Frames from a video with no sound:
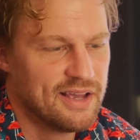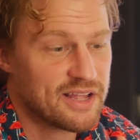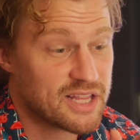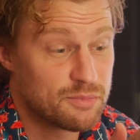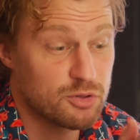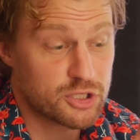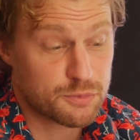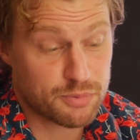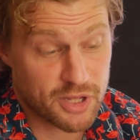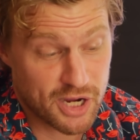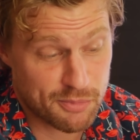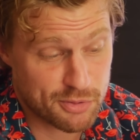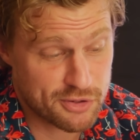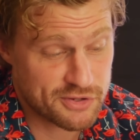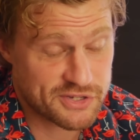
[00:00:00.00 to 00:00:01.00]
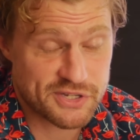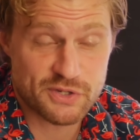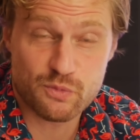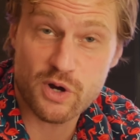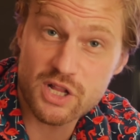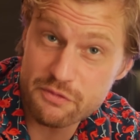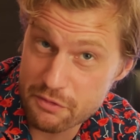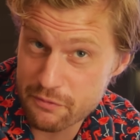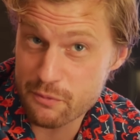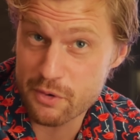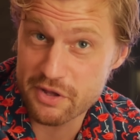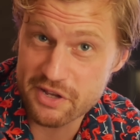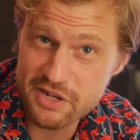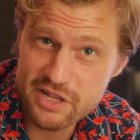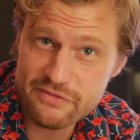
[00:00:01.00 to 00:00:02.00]
The multiplier produces well over
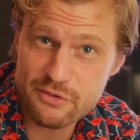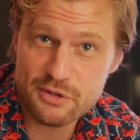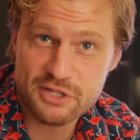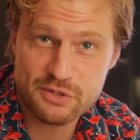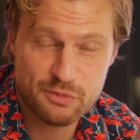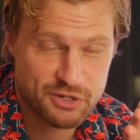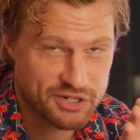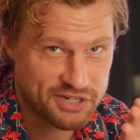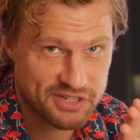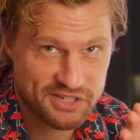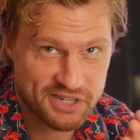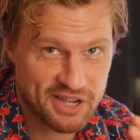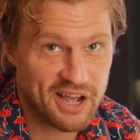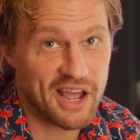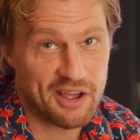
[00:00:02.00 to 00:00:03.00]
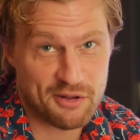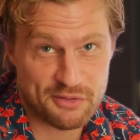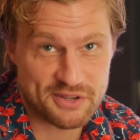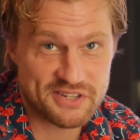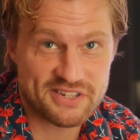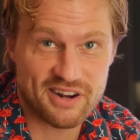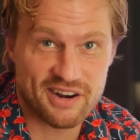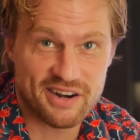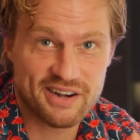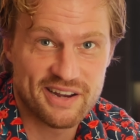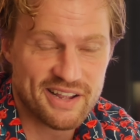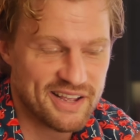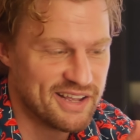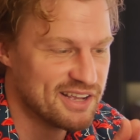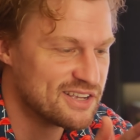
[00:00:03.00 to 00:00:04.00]
40 kilovolts, which is a healthy start.
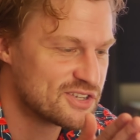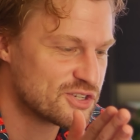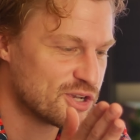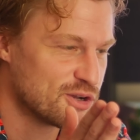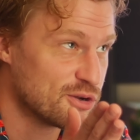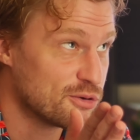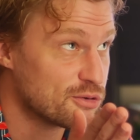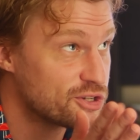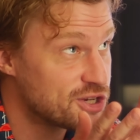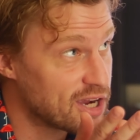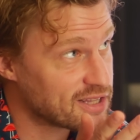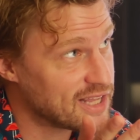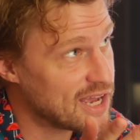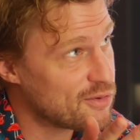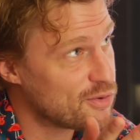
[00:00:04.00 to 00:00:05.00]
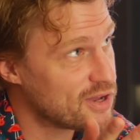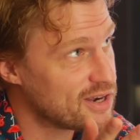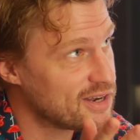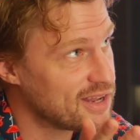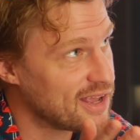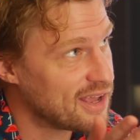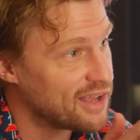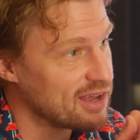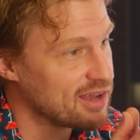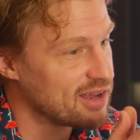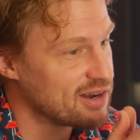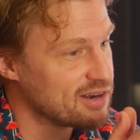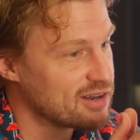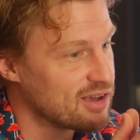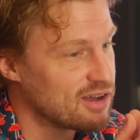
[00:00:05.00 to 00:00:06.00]
So check that one
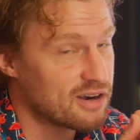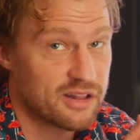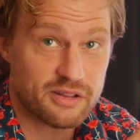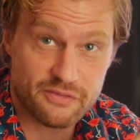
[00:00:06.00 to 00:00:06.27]
and onto the